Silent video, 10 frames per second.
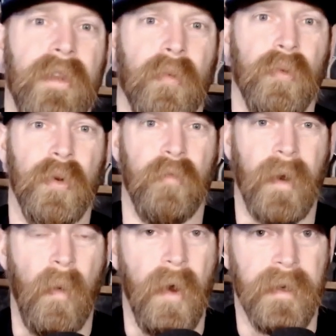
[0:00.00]
the root of
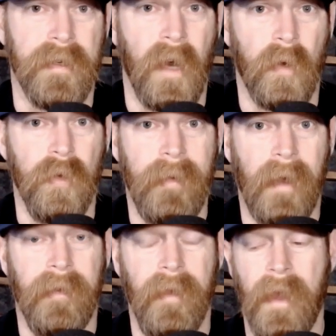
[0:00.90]
what I wanted to talk with you
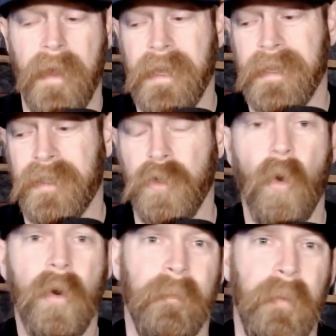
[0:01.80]
about today, is
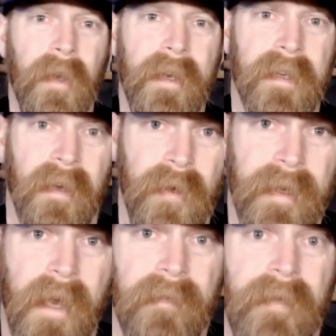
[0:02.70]
your ability to
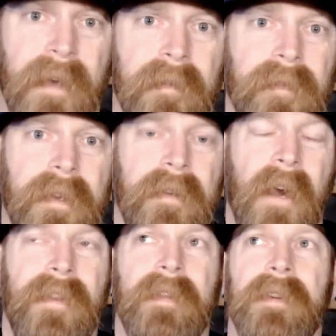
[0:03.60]
communicate effectively.
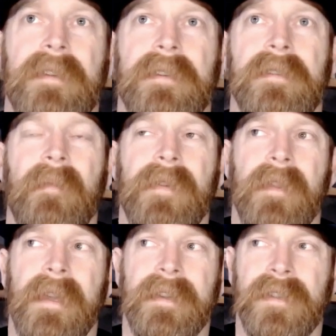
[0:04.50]
I think this is something
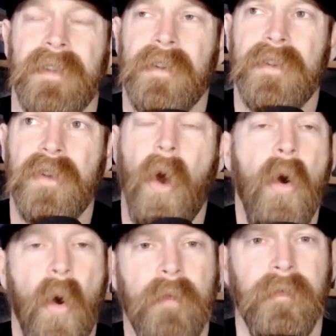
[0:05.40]
that is
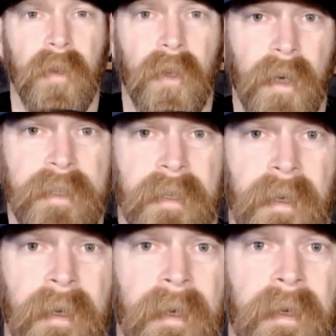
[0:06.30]
so overlooked
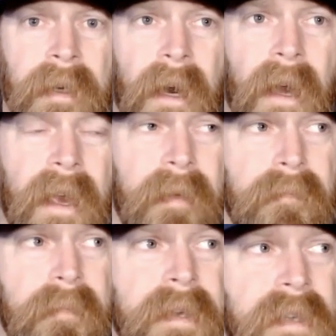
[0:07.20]
uh,
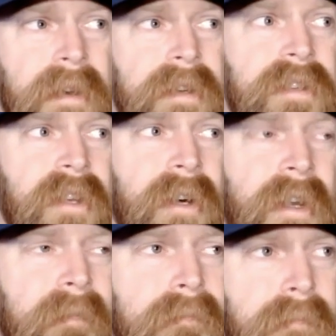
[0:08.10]
and
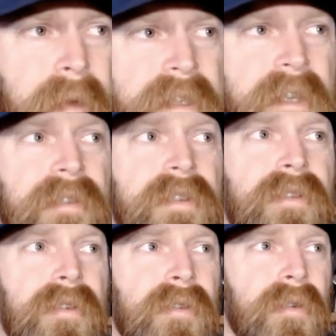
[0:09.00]
misunderstood and
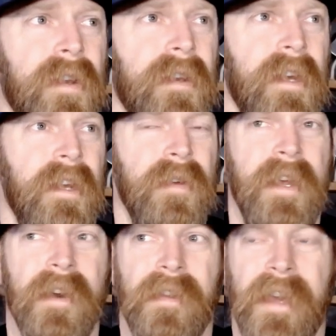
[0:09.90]
misconstrued. And, and you
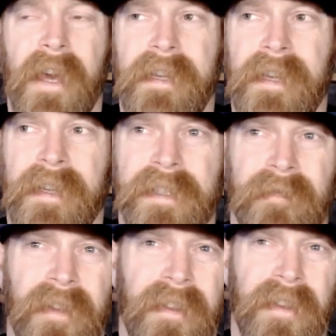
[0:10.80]
hear the ideas
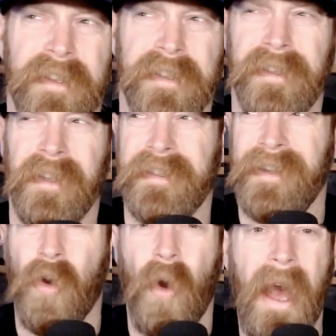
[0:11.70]
of the, the, the
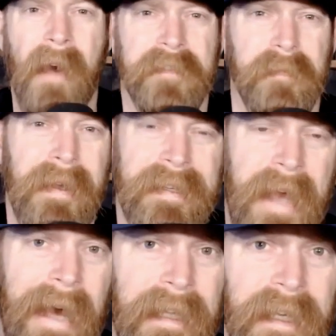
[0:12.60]
zero F's
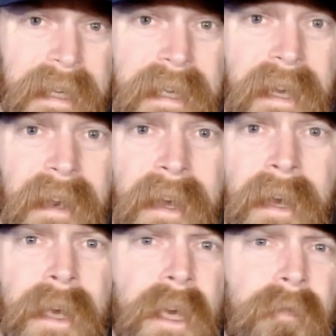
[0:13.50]
mentality. And
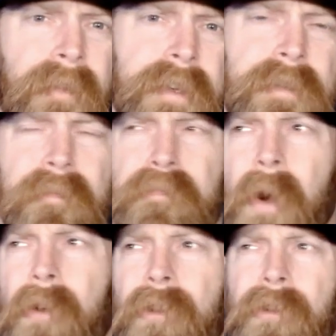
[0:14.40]
if this
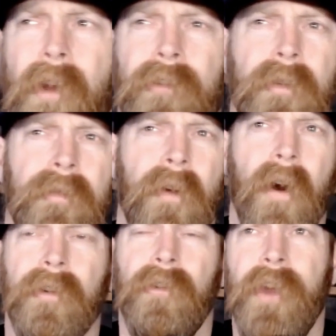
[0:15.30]
person doesn't
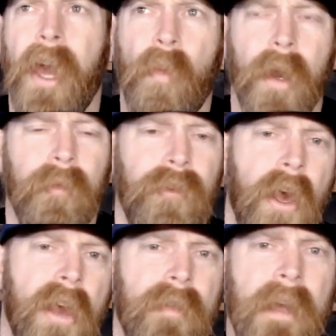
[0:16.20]
understand what I'm
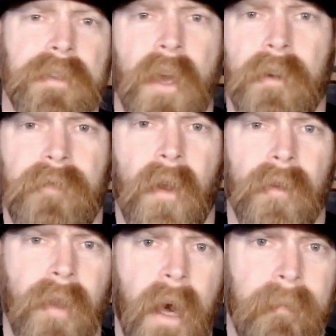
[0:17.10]
saying, that's their
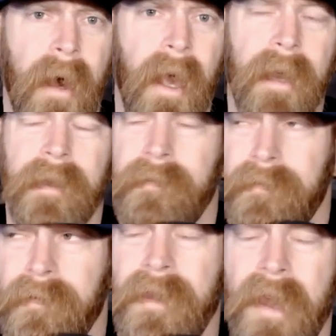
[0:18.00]
fault, not mine. And
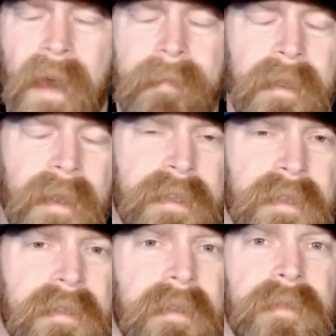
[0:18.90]
yeah, I mean, there's
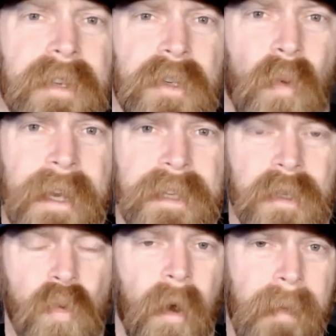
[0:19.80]
some
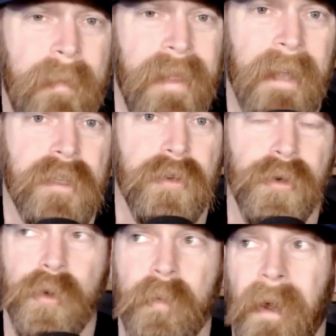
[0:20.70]
situations where maybe that's
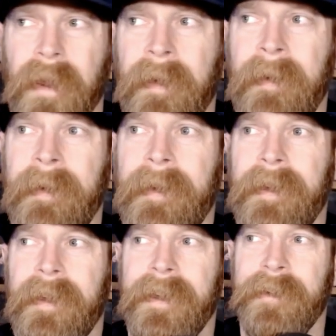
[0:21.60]
true, but
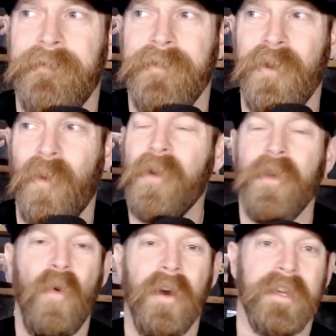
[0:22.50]
if you're
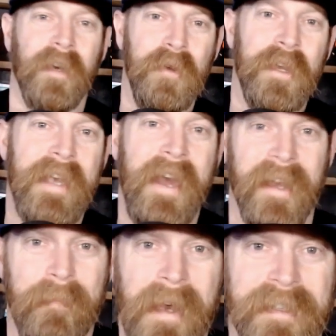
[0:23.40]
the one
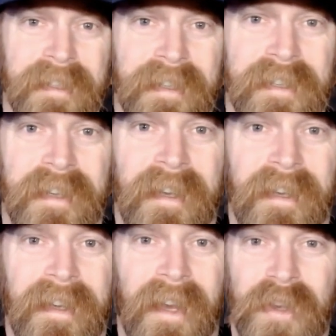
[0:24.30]
communicating a message,
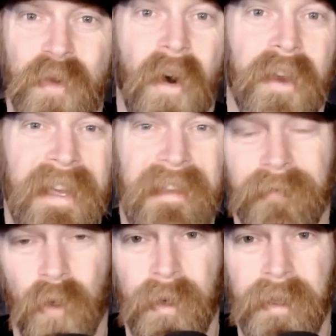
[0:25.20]
and you want to
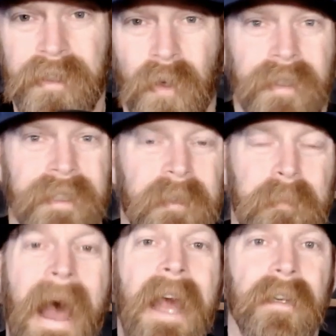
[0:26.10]
influence or
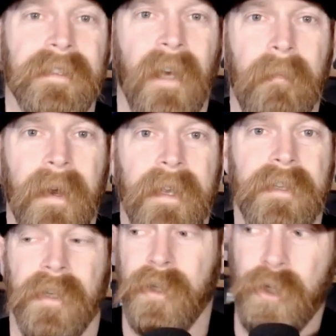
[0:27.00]
inspire somebody
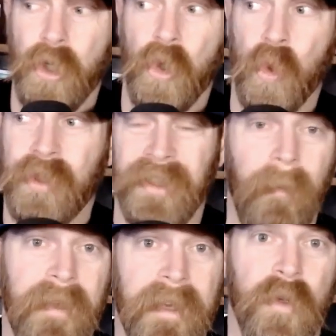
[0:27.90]
to do
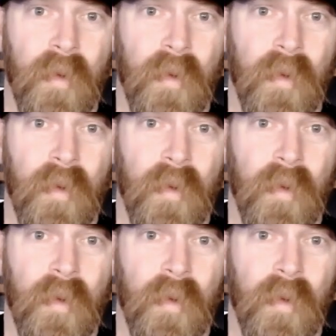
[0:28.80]
something, to